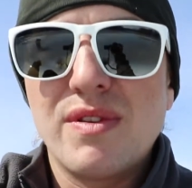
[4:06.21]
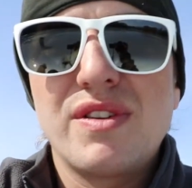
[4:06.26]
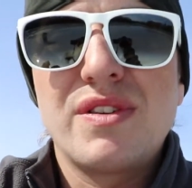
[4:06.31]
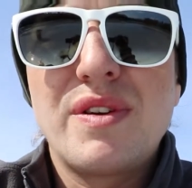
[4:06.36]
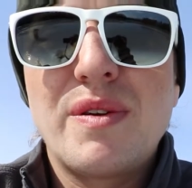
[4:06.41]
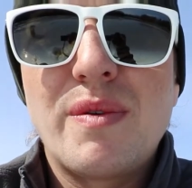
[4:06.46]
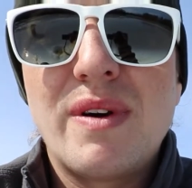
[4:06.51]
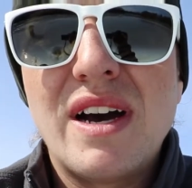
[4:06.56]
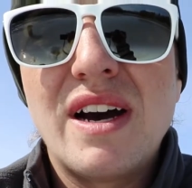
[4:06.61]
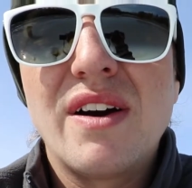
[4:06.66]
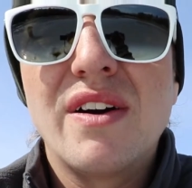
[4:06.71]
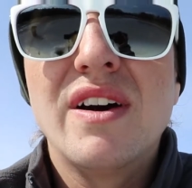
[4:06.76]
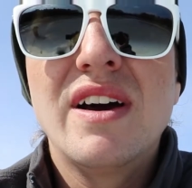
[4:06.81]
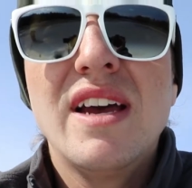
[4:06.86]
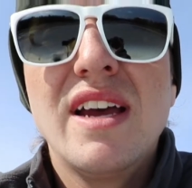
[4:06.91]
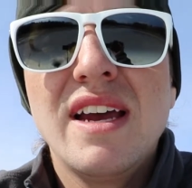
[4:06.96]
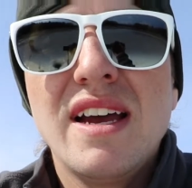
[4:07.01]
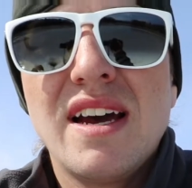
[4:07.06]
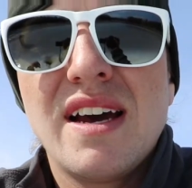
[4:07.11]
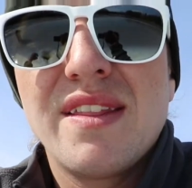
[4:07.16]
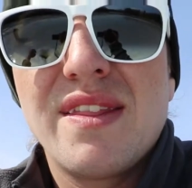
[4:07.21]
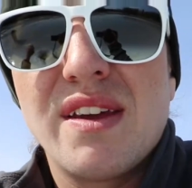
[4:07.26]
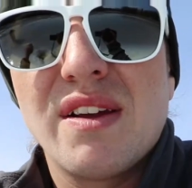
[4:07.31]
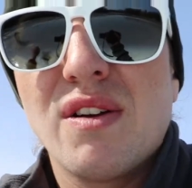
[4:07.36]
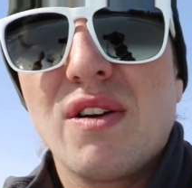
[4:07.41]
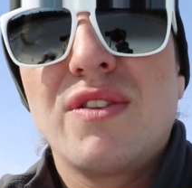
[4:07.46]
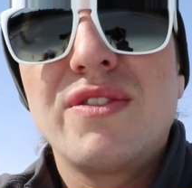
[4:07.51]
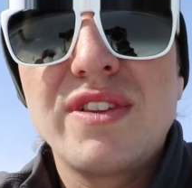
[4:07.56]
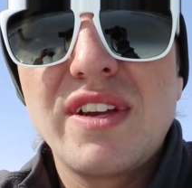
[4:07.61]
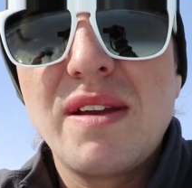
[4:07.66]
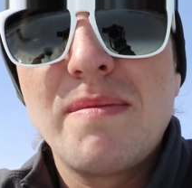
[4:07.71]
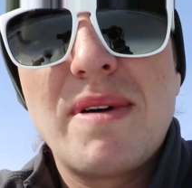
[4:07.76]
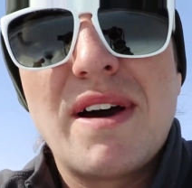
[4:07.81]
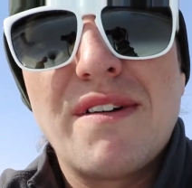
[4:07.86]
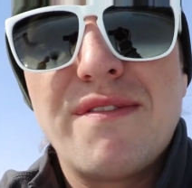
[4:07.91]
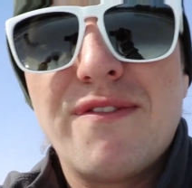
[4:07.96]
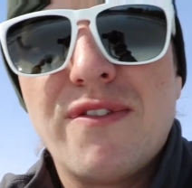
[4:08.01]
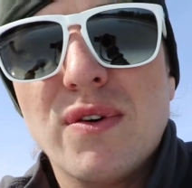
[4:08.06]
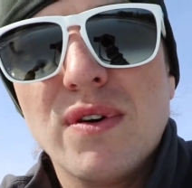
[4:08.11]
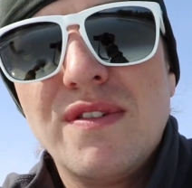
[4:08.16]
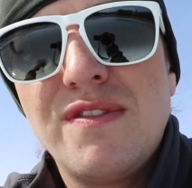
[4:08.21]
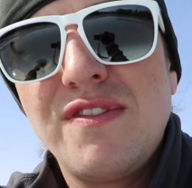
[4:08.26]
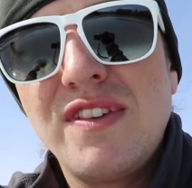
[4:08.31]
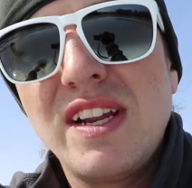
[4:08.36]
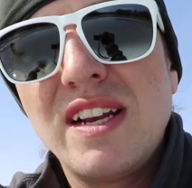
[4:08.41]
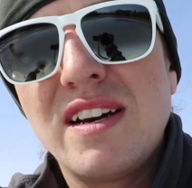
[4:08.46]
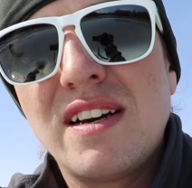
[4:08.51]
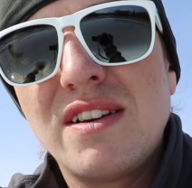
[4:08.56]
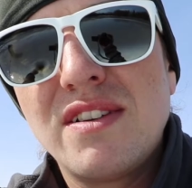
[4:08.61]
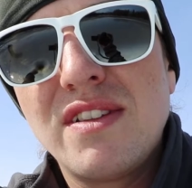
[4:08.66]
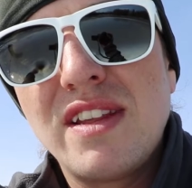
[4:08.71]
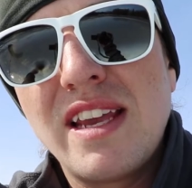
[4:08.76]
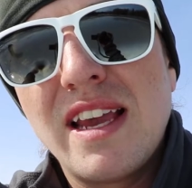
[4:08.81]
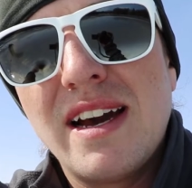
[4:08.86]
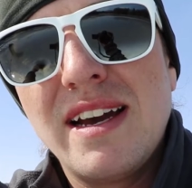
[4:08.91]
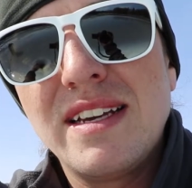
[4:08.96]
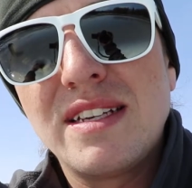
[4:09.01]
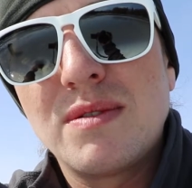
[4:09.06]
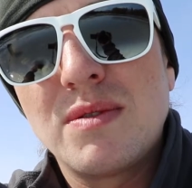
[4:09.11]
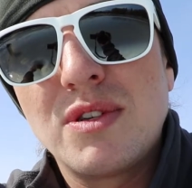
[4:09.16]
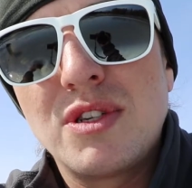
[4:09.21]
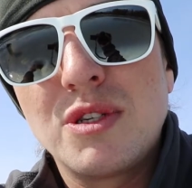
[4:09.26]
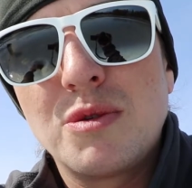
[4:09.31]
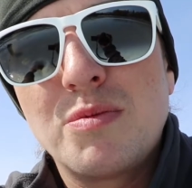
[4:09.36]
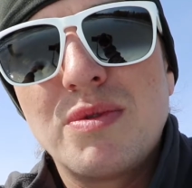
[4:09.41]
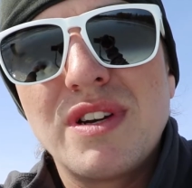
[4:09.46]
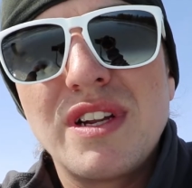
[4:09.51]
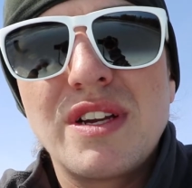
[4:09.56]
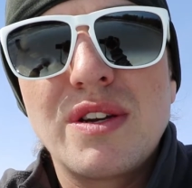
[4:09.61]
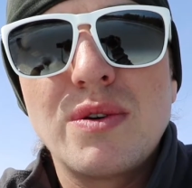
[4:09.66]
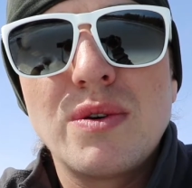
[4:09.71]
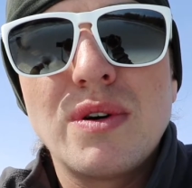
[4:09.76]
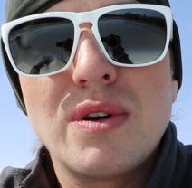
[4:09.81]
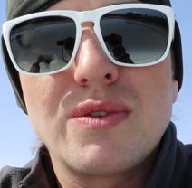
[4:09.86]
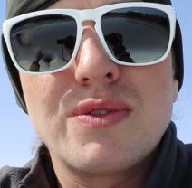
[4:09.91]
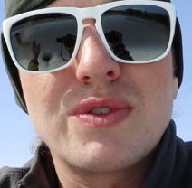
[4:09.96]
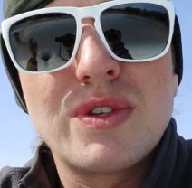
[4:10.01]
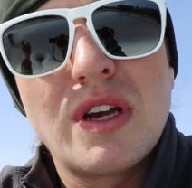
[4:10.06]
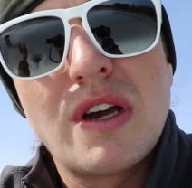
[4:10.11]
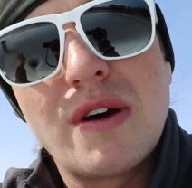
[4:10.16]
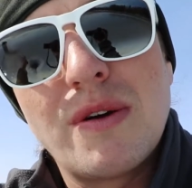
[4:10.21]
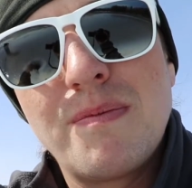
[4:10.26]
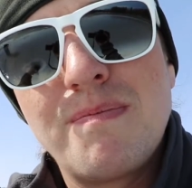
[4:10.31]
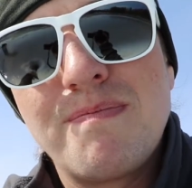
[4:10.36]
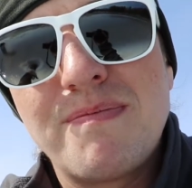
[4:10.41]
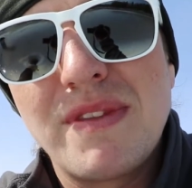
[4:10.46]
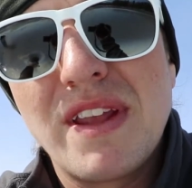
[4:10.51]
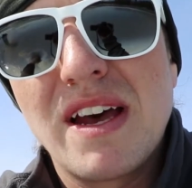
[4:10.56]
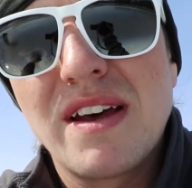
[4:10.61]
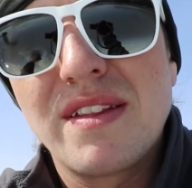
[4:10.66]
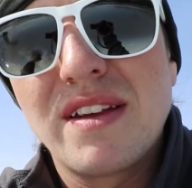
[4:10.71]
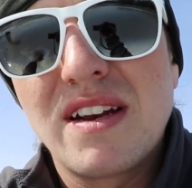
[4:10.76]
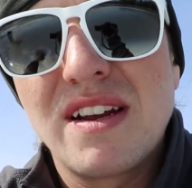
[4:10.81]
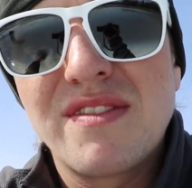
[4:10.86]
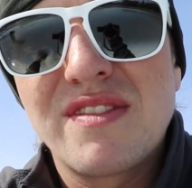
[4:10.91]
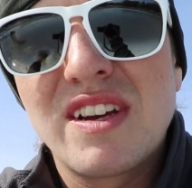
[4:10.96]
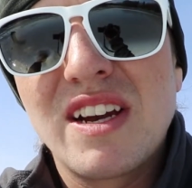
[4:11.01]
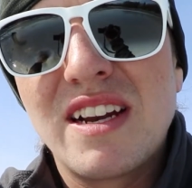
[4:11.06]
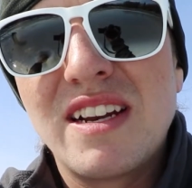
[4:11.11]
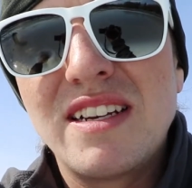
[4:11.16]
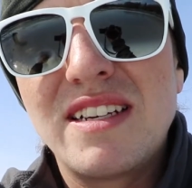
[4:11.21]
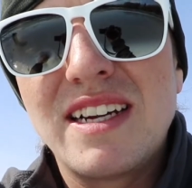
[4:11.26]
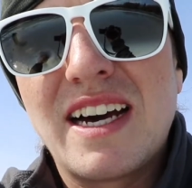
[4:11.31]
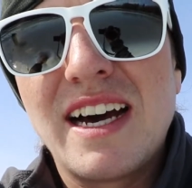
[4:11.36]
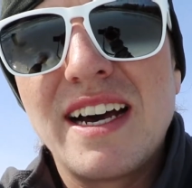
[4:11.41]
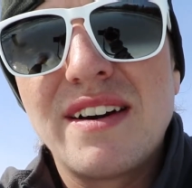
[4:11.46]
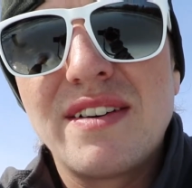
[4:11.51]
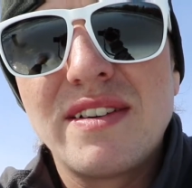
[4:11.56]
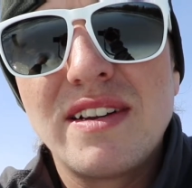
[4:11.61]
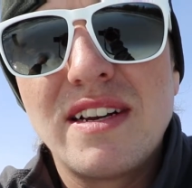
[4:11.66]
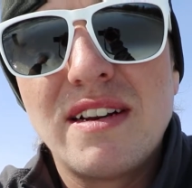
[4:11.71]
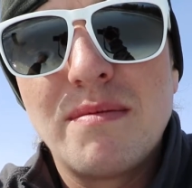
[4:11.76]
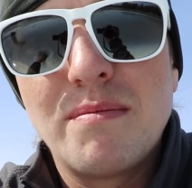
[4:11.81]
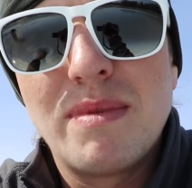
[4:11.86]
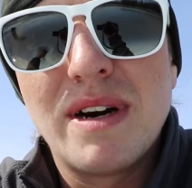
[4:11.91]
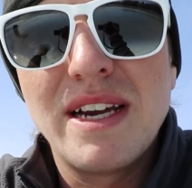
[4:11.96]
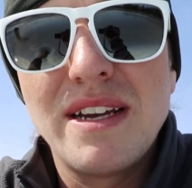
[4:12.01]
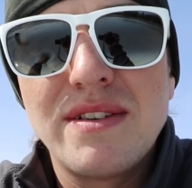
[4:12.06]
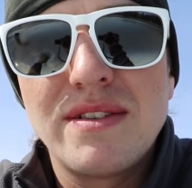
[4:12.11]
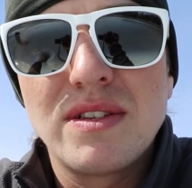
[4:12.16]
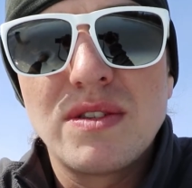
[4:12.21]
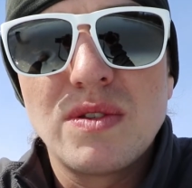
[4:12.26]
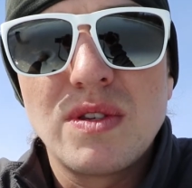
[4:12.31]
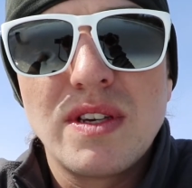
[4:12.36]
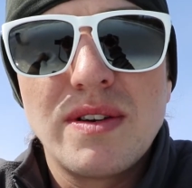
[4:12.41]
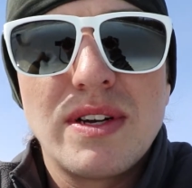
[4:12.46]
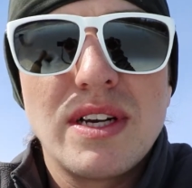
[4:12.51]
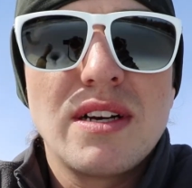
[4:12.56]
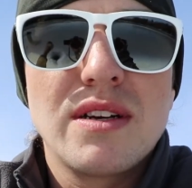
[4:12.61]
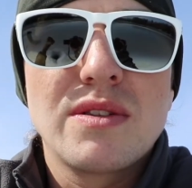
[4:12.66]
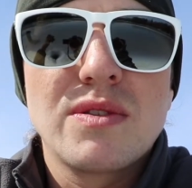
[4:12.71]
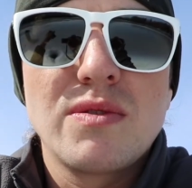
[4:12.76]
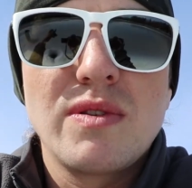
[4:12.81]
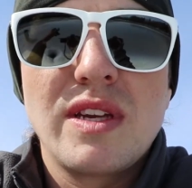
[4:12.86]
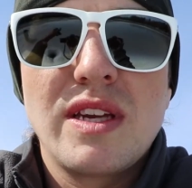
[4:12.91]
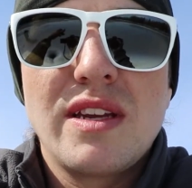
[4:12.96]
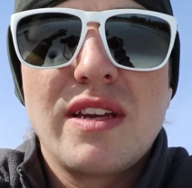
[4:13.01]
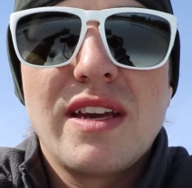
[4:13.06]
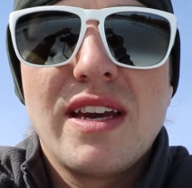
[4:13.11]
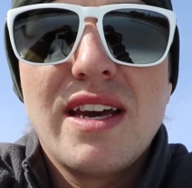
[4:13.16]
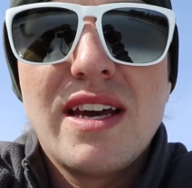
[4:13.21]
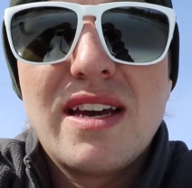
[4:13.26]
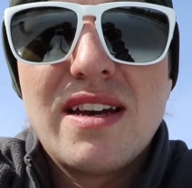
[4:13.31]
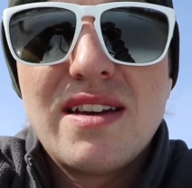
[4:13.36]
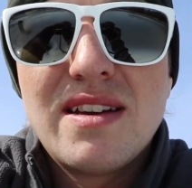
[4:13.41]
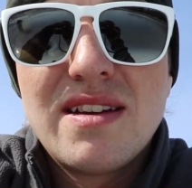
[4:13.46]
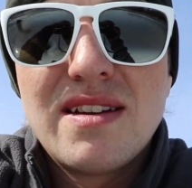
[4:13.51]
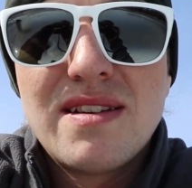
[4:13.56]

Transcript: really well. They're only about 4 feet under the ice, which is pretty cool. So now that I've kind of dialed in a bite, let's see what else we can get.